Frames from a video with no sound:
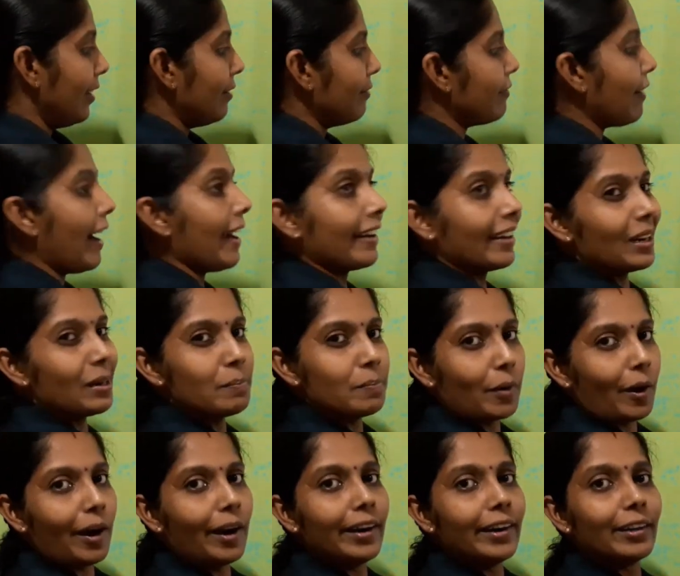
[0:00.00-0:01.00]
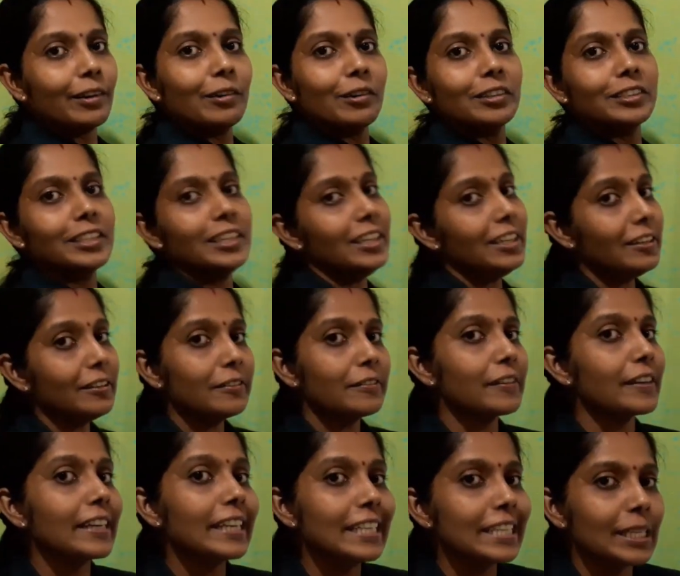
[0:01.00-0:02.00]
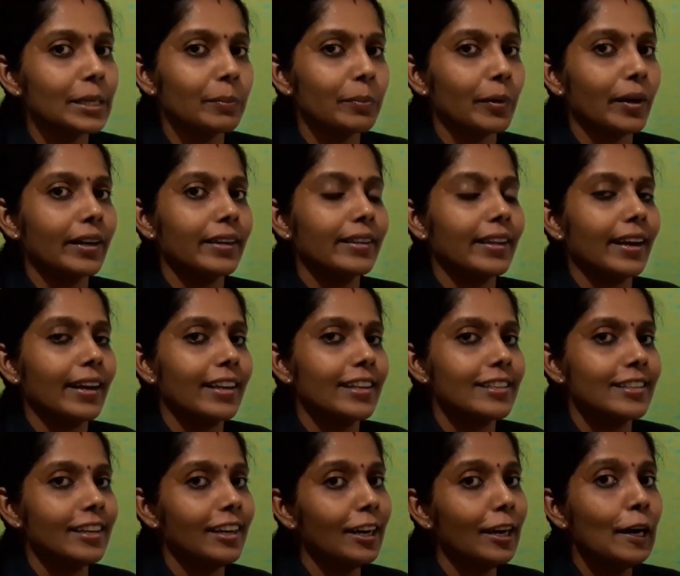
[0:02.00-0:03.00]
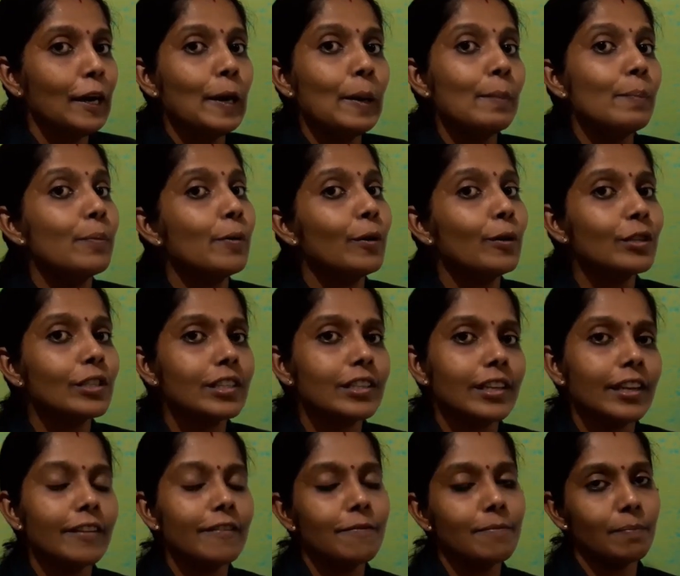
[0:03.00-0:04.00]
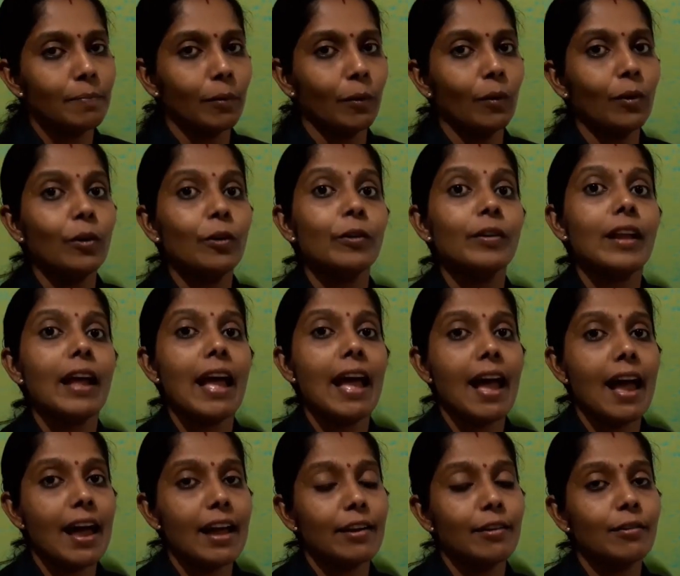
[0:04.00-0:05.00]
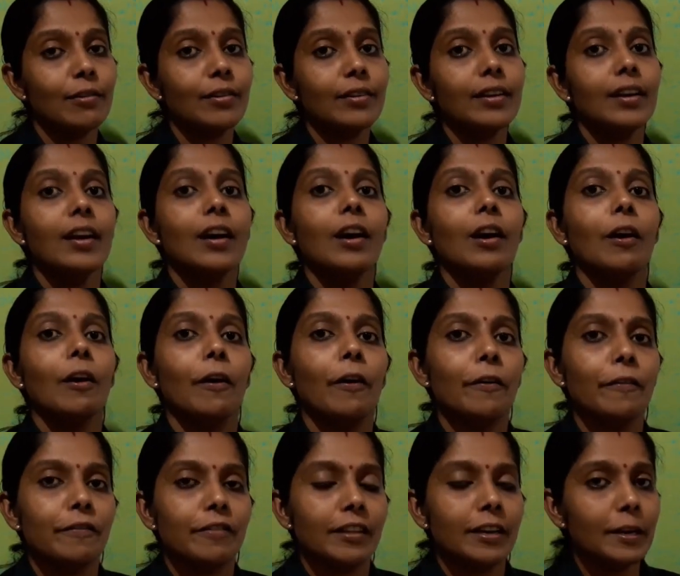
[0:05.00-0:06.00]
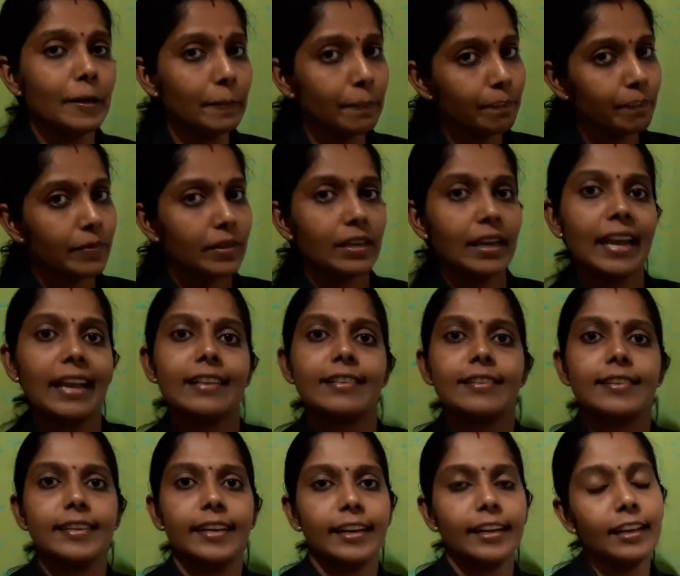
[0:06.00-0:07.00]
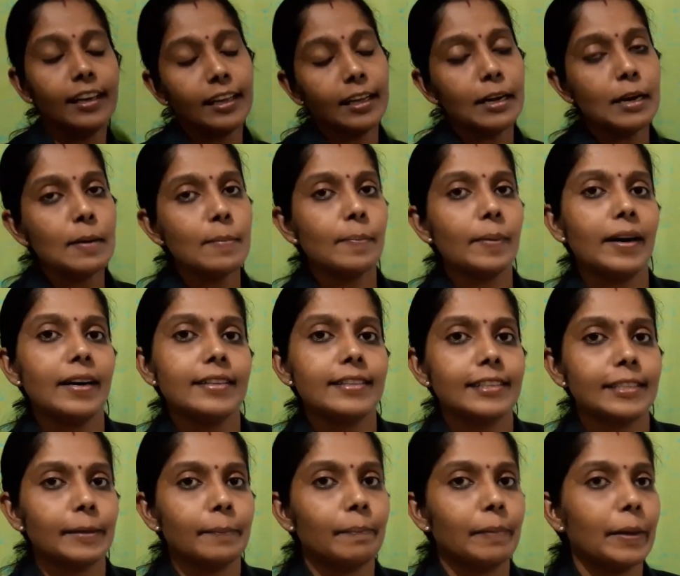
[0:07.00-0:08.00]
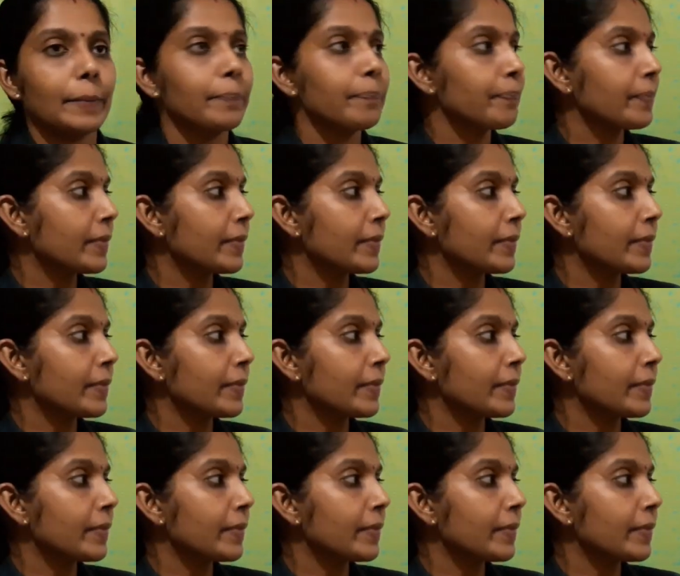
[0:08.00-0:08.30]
final point or the finishing point, that is the positive pole or anode of the external power supply.